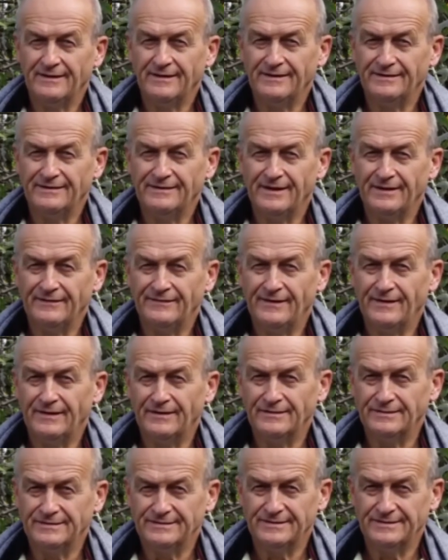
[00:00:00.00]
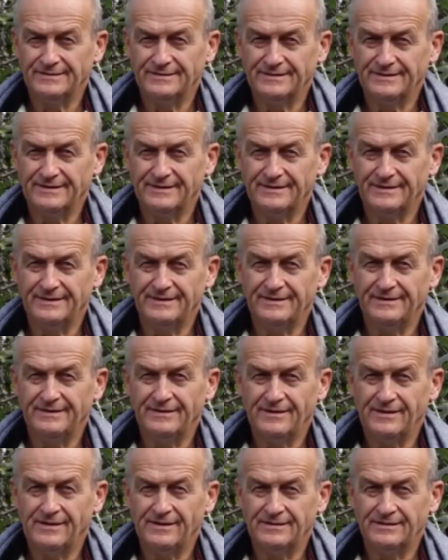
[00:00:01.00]
and I found
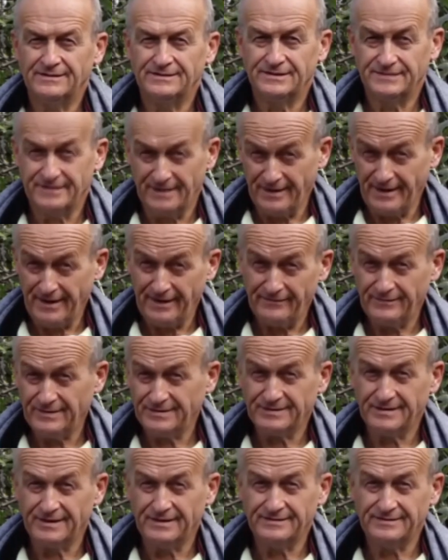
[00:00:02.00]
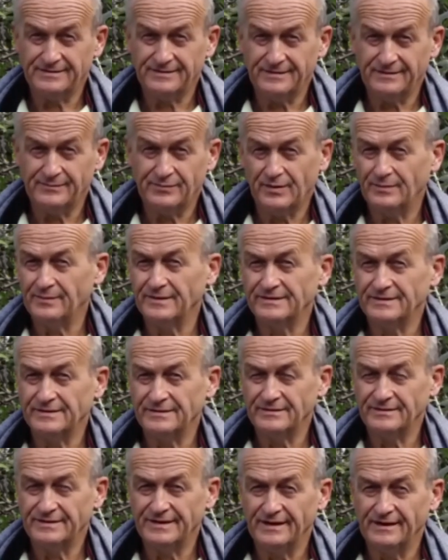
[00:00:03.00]
a sign which says a
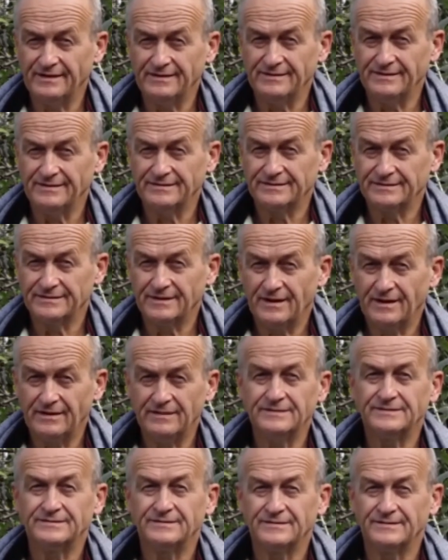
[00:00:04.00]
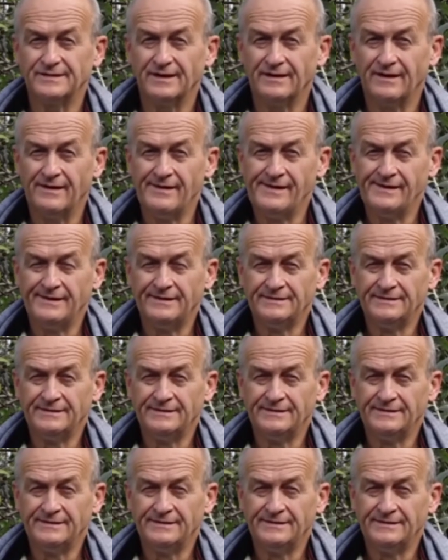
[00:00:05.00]
property to sell, a house to sell.